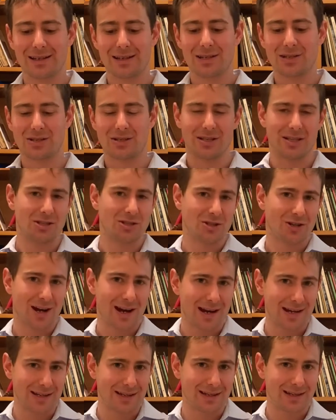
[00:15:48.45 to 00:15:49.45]
So they're
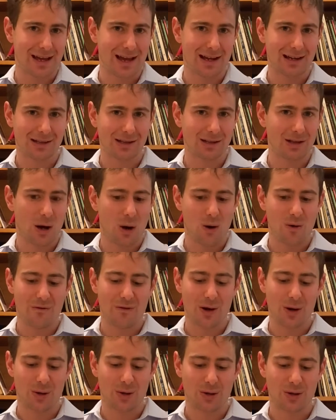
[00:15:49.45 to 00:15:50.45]
trading at a lower
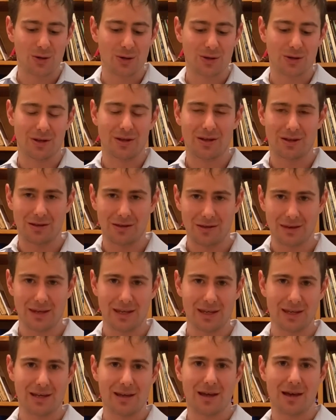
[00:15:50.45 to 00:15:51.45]
value than
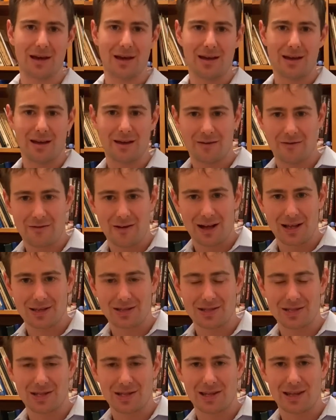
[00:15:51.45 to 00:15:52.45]
the
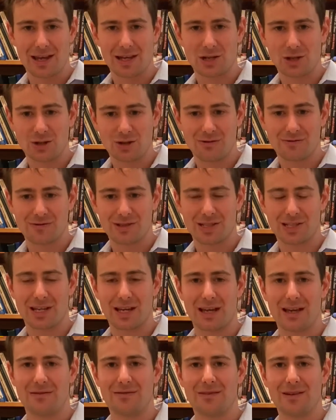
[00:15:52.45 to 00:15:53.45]
funds that they should
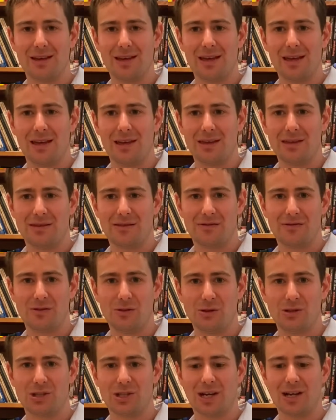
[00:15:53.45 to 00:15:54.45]
receive in the
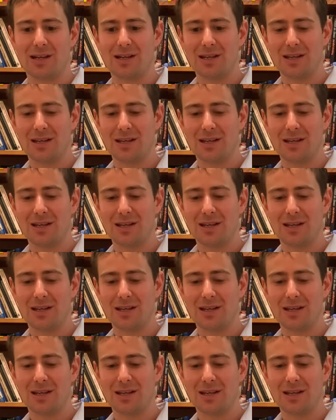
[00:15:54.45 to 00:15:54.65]
future.